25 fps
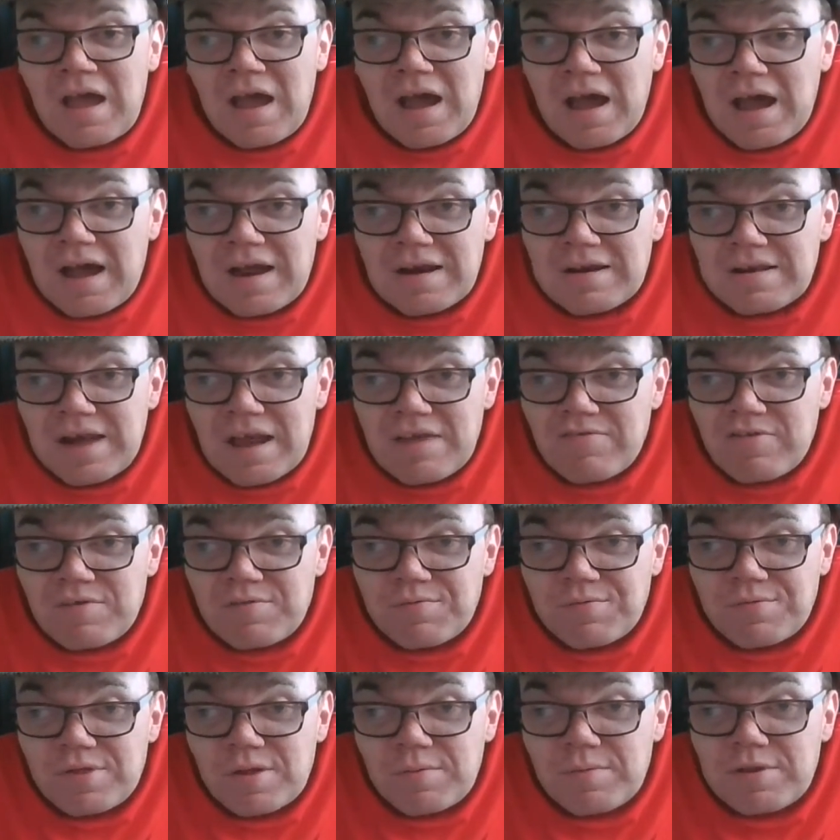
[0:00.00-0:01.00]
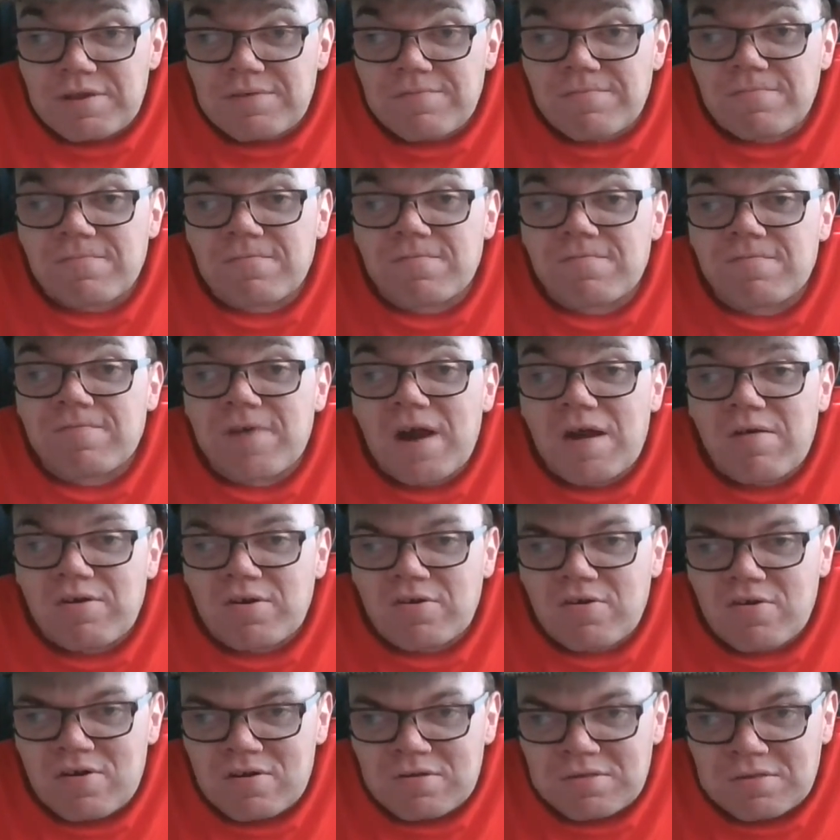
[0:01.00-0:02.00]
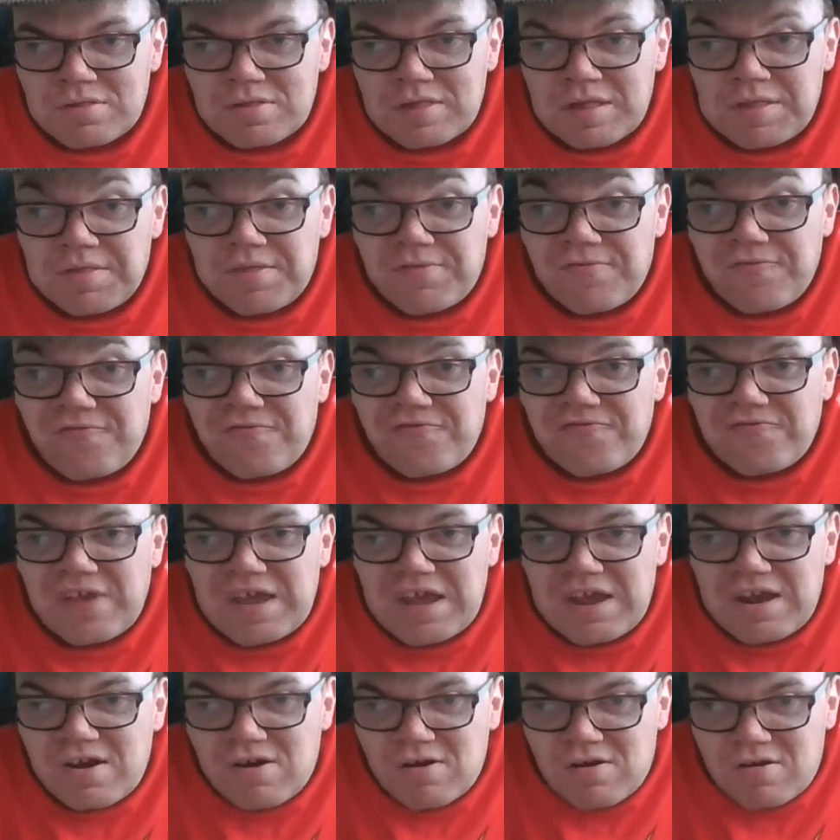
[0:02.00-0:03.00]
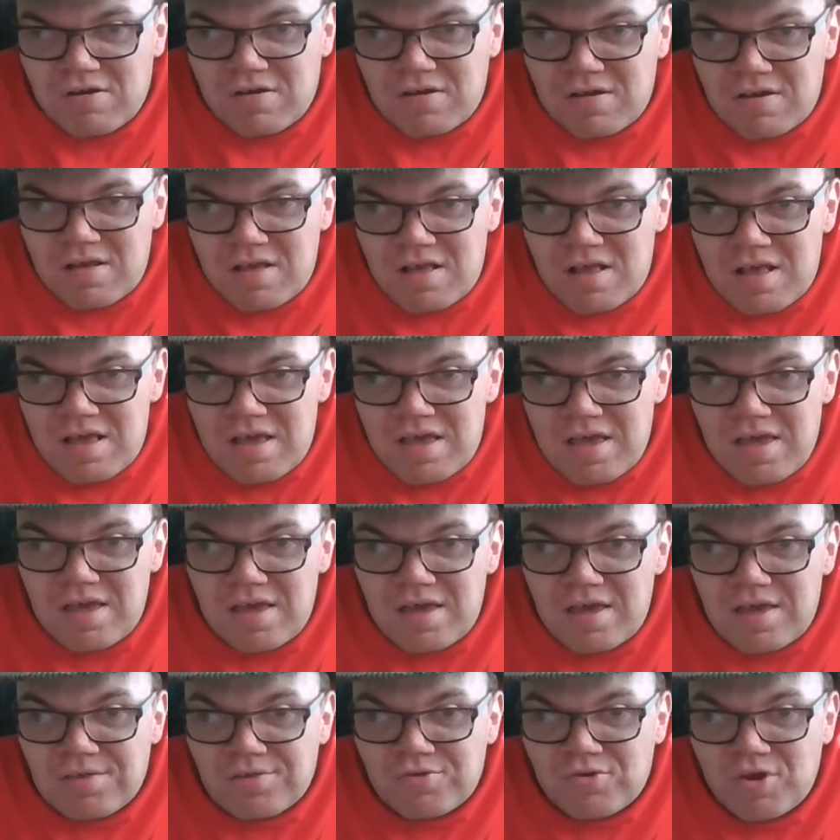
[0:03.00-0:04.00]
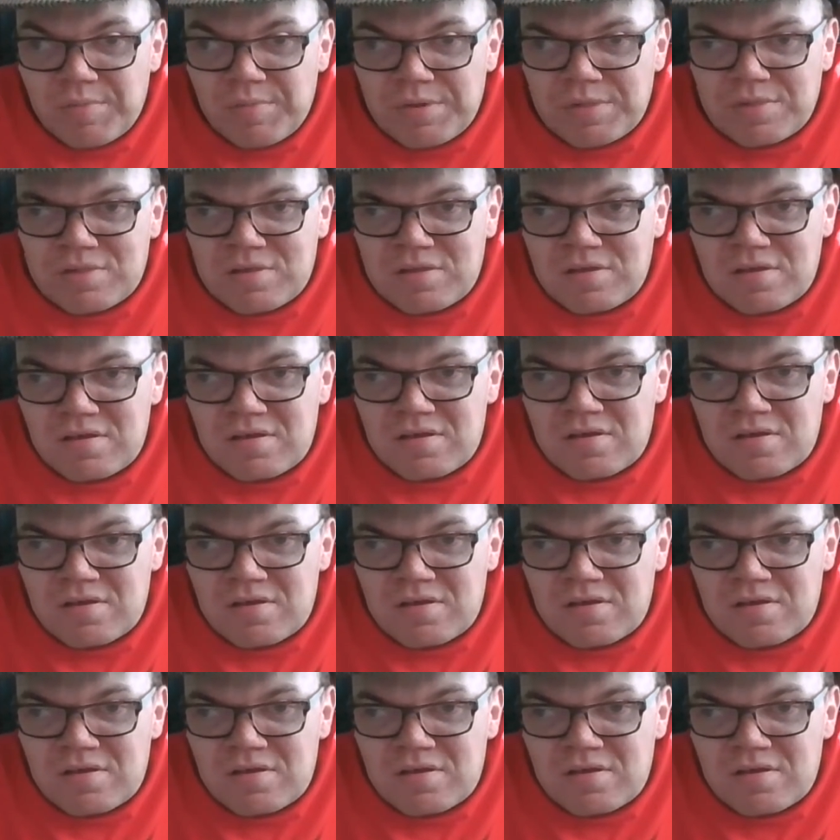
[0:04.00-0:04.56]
and actually going to be very good since Fear is coming